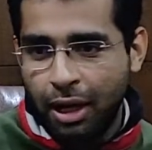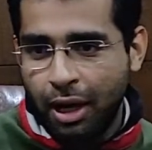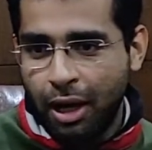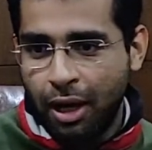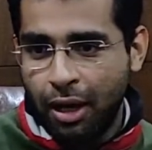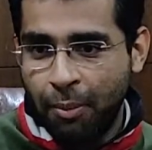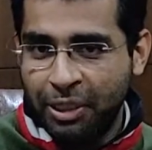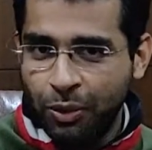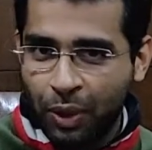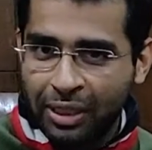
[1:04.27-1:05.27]
But
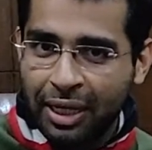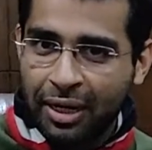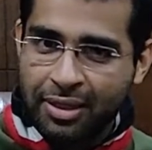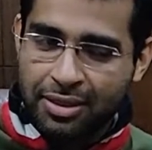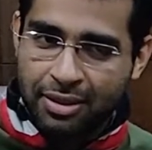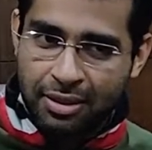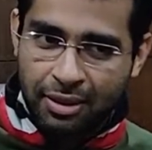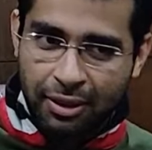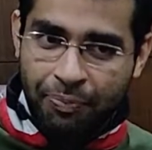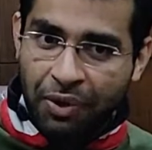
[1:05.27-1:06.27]
the one that is
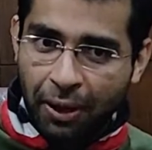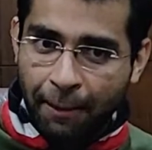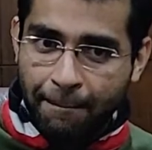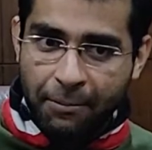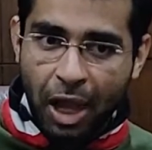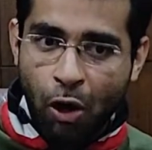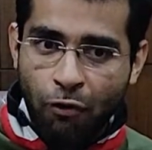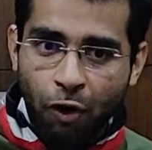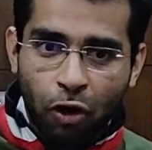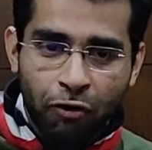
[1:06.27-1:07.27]
out
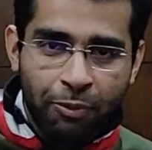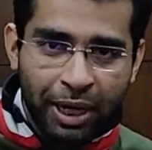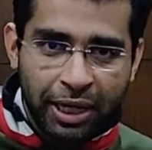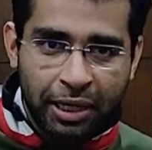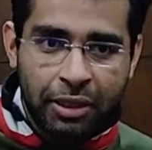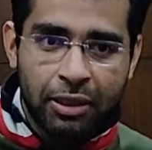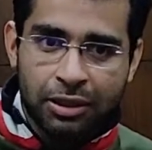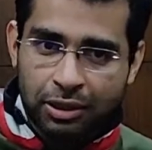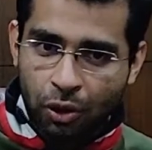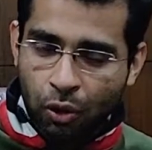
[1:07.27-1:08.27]
of all of my gear,
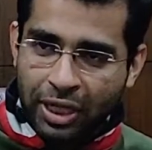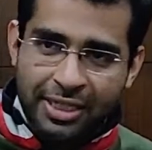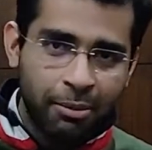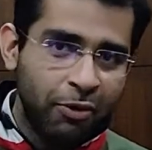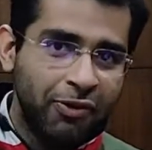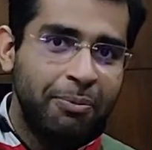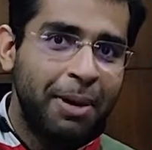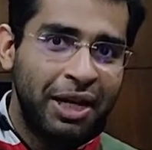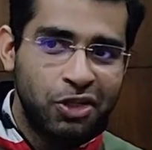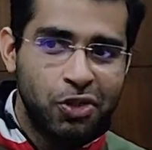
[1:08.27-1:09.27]
only some of them
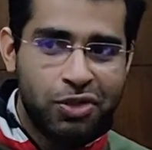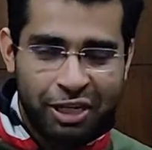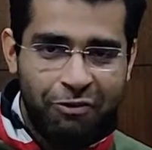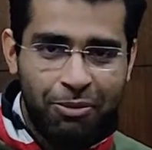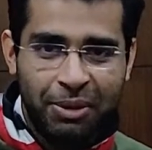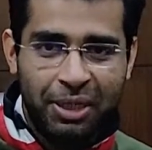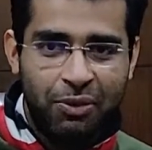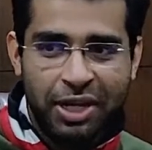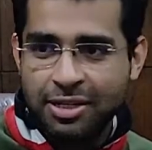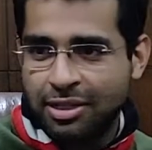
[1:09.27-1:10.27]
manage to stick with me.
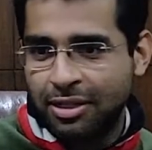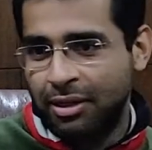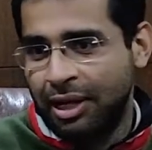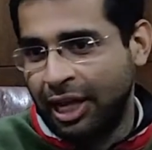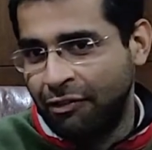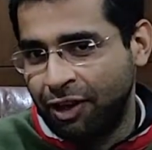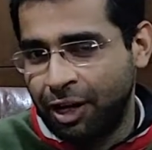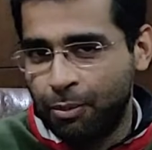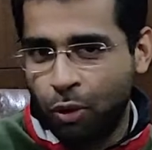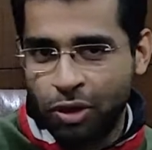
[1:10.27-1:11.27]
Rest, like if I
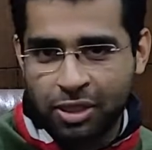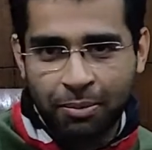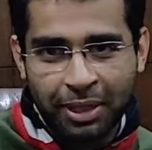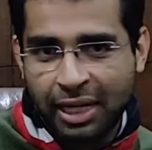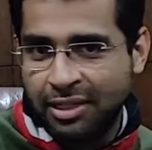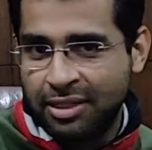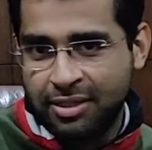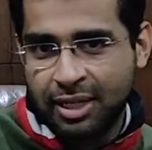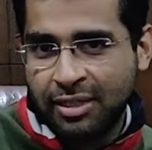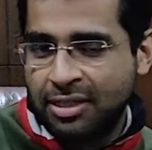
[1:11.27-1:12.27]
get bored or something, I'll
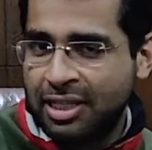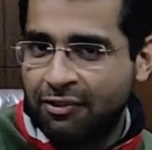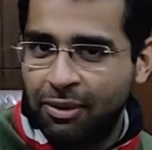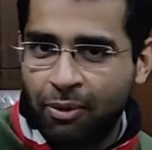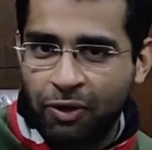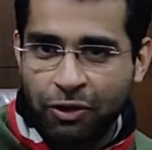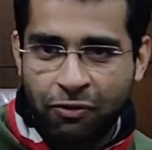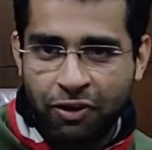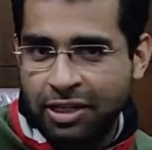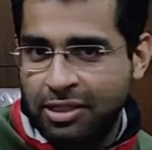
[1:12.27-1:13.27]
just give them away to
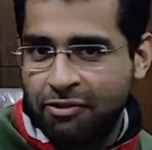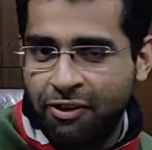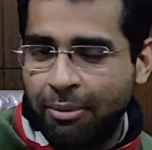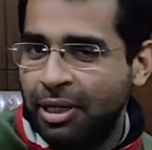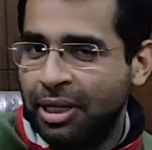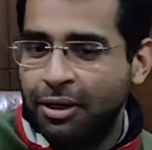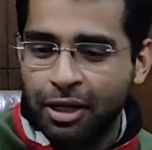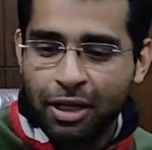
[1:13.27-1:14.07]
friends and family.